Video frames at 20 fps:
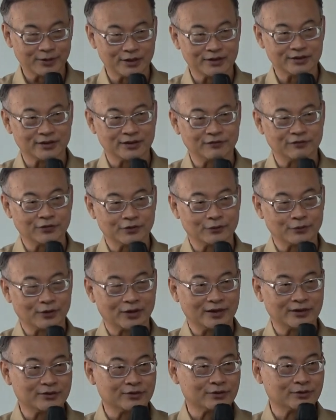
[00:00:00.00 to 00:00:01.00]
means if you would
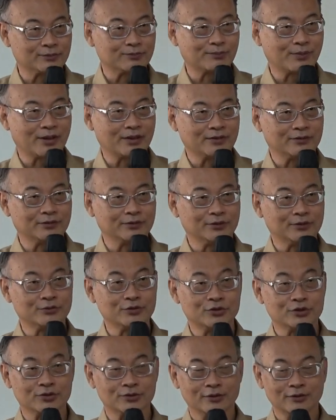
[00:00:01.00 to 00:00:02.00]
like to buy a
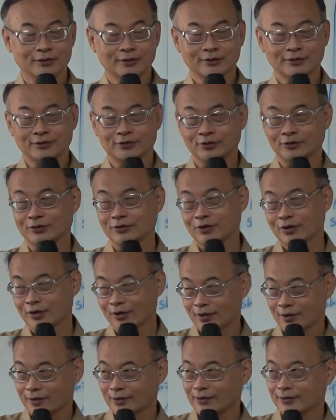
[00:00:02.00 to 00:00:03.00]
new
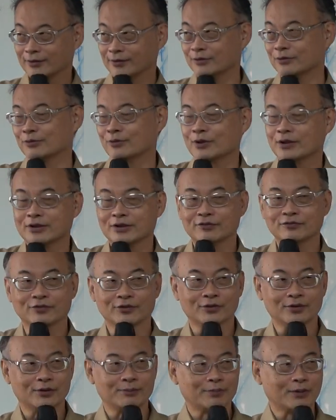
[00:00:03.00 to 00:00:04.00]
car, you're waiting
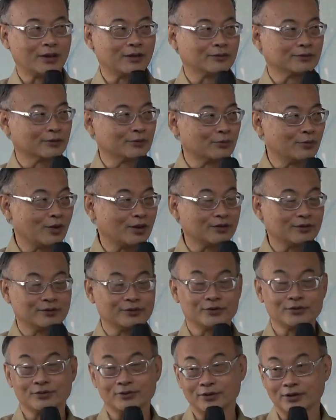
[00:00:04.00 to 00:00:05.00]
for about 1 or
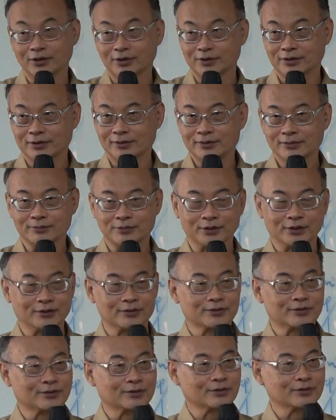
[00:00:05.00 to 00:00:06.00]
2 years
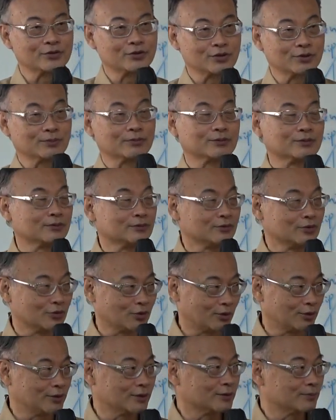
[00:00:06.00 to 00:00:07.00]
because of chip
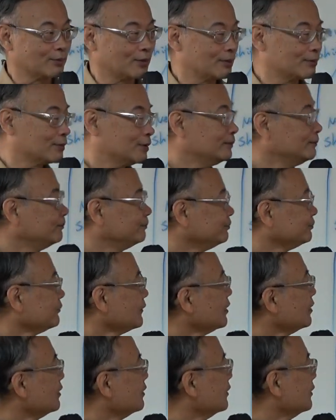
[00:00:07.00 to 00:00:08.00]
shortage problem.
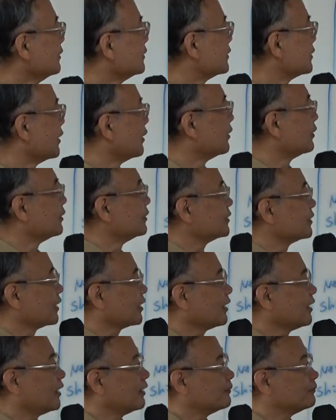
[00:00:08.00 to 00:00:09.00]
So the
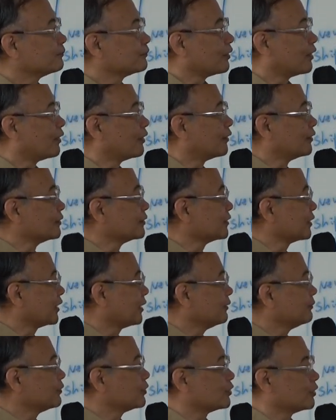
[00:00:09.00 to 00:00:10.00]

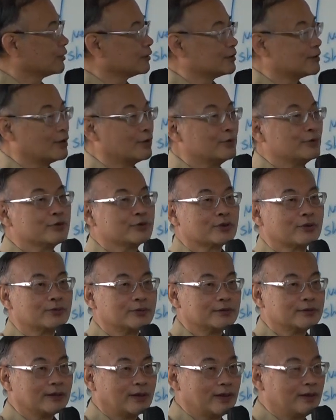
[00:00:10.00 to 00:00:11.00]
second-hand ship is also
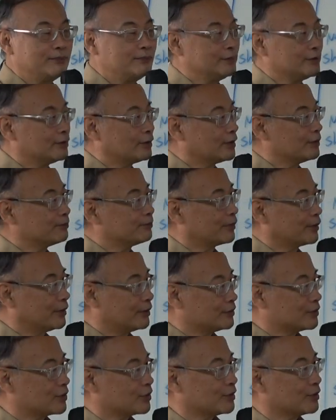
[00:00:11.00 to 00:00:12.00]
the same. You can
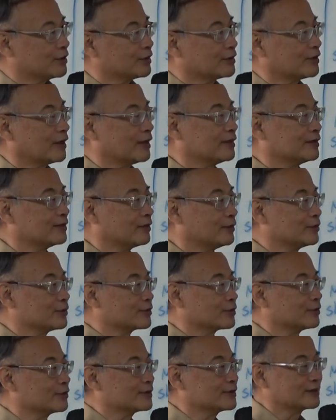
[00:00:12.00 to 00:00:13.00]
purchase and
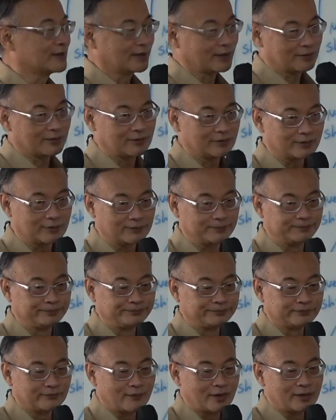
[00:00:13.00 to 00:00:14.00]
also sell
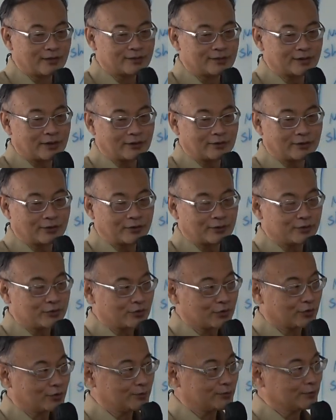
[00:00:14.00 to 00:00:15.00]
old
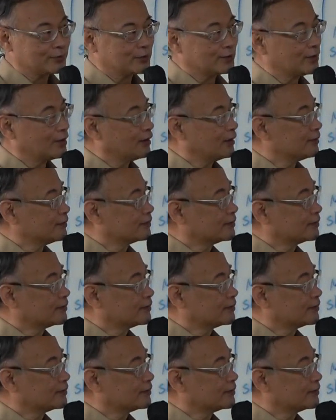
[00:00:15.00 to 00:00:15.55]
ship and